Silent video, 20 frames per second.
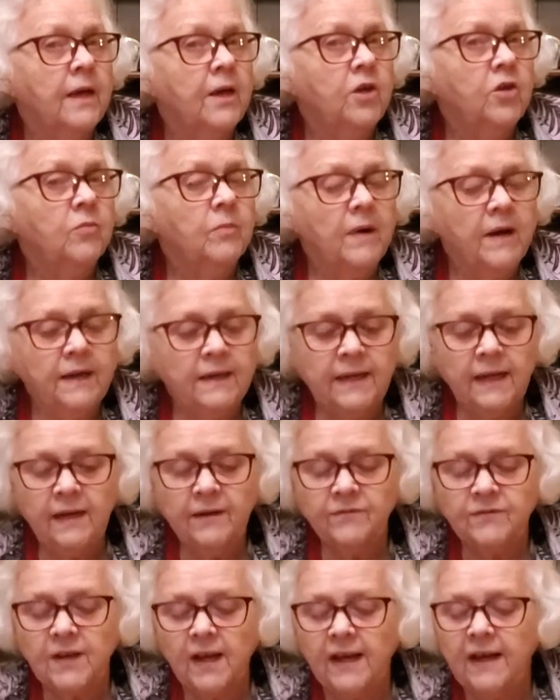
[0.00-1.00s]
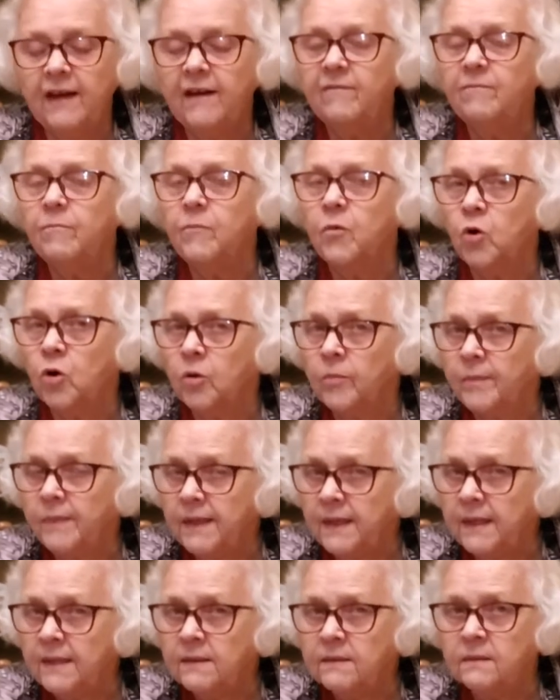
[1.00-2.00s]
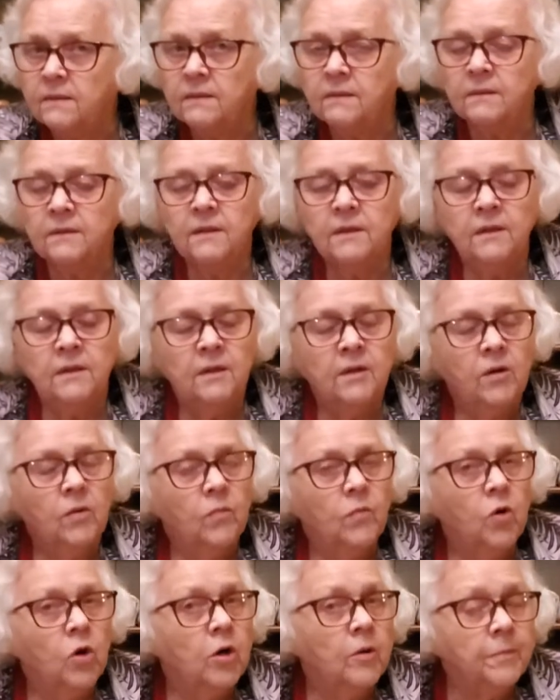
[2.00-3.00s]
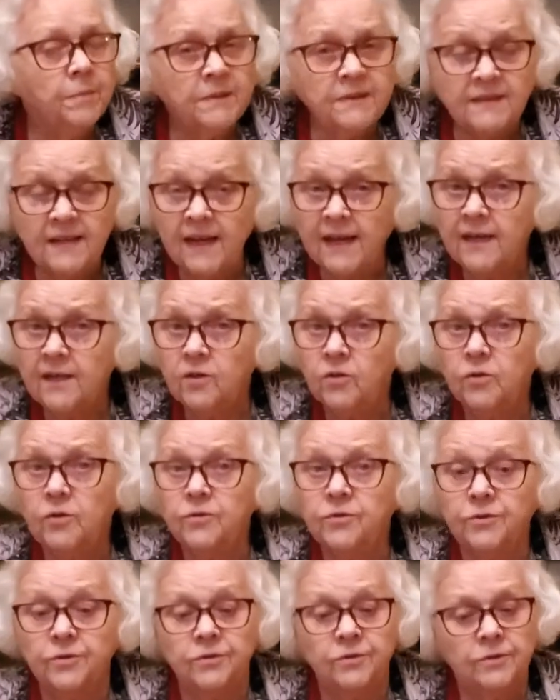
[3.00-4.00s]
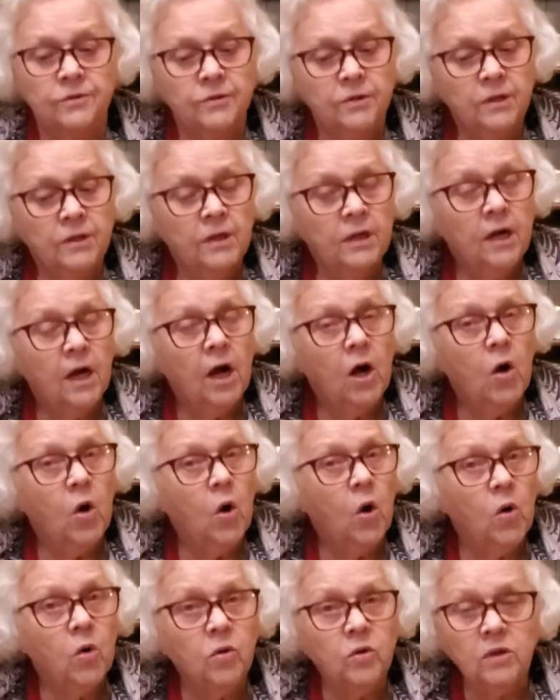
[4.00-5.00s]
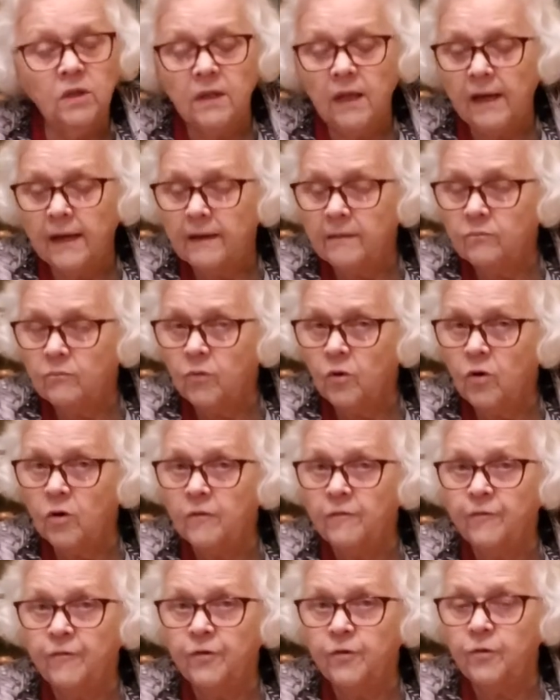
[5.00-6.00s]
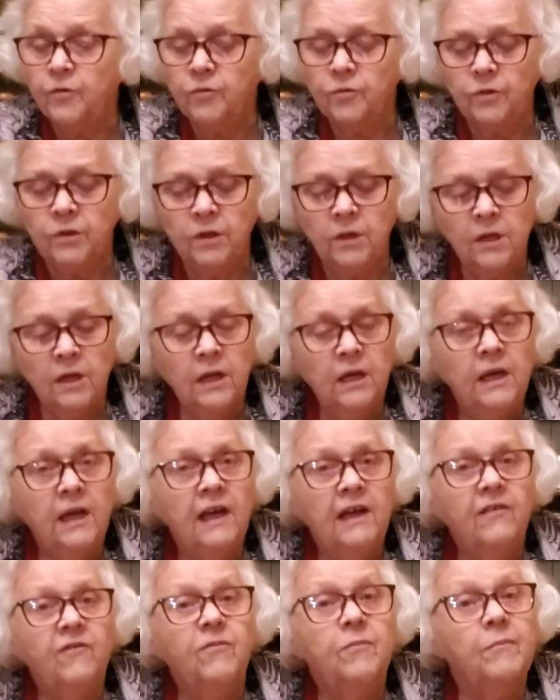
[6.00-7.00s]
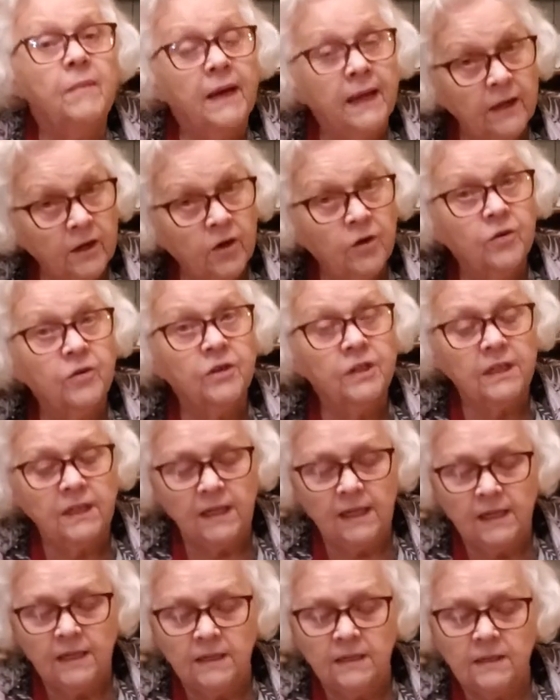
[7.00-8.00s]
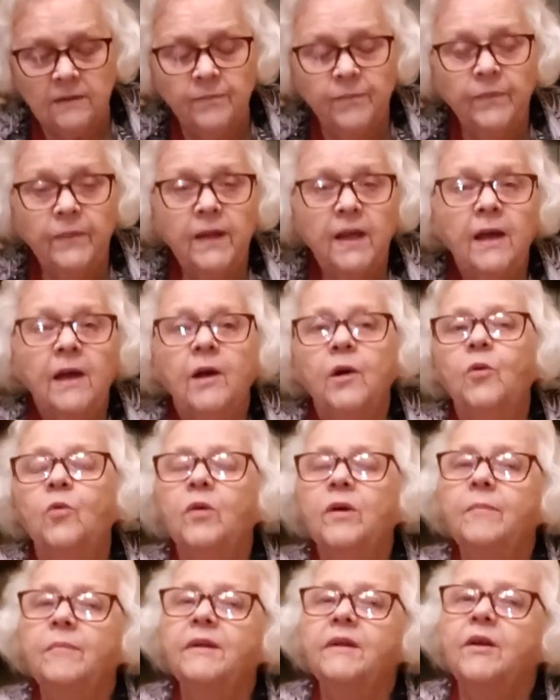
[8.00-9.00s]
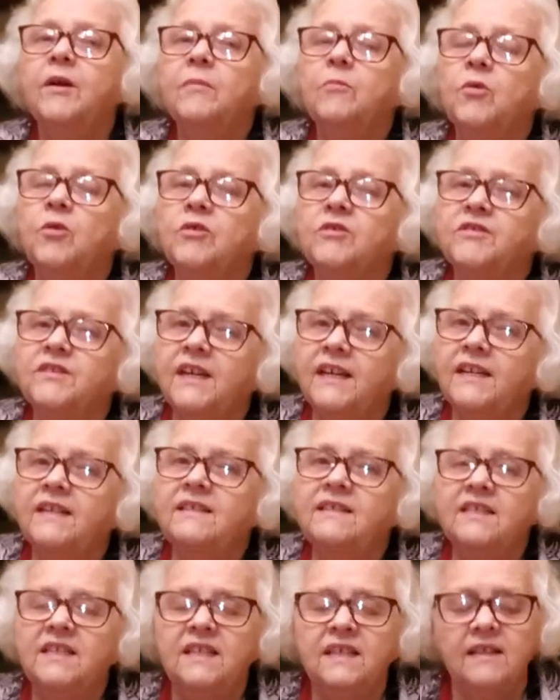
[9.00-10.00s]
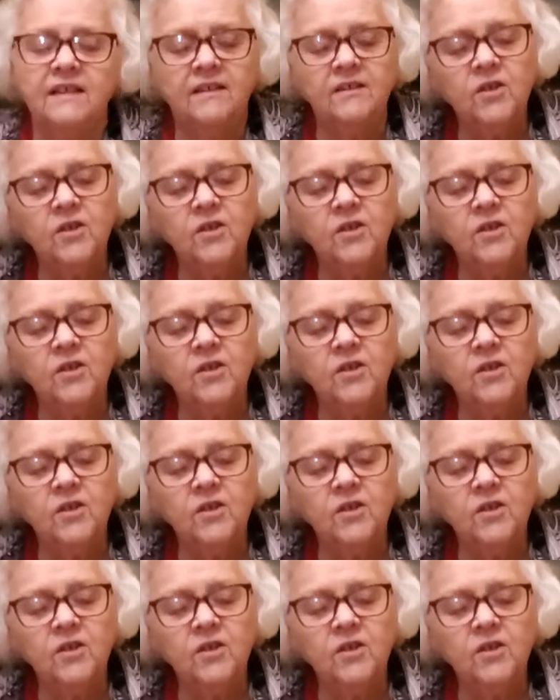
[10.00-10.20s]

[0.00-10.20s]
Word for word: You might have to have more meat, more potatoes, a whole lot more food if men are going to eat. Women are more dainty.